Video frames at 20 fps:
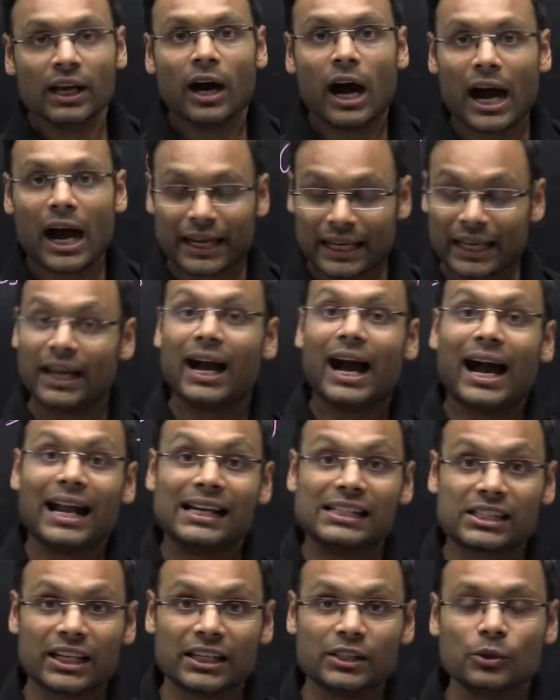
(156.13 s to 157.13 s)
Okay,
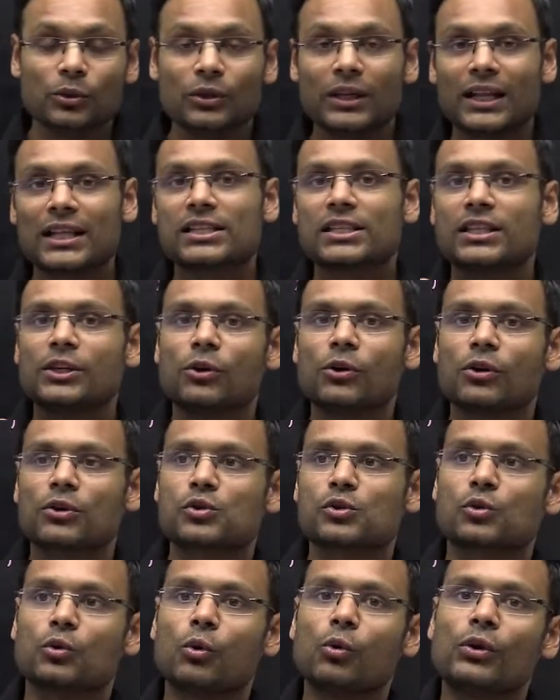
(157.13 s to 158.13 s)
I'll tell you, let's say your
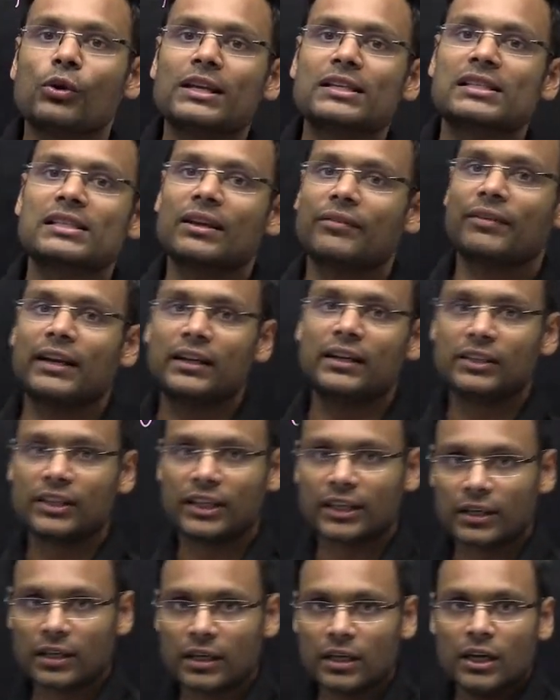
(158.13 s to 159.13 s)
score is
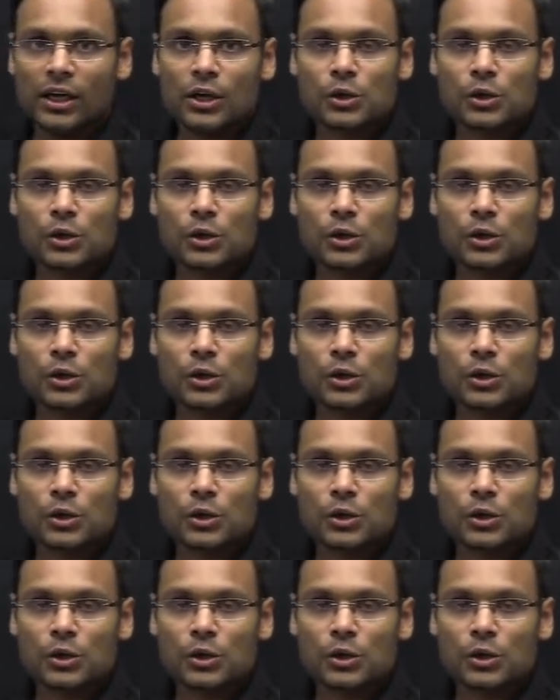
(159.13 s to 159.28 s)
700.